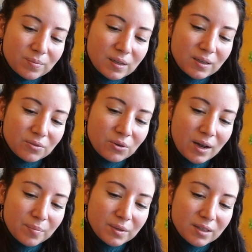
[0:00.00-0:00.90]
kind of
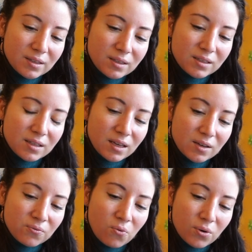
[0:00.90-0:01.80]
crappy. It's, like,
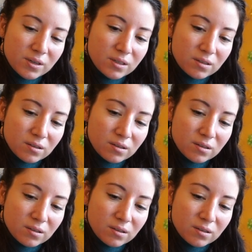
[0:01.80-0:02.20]
forced.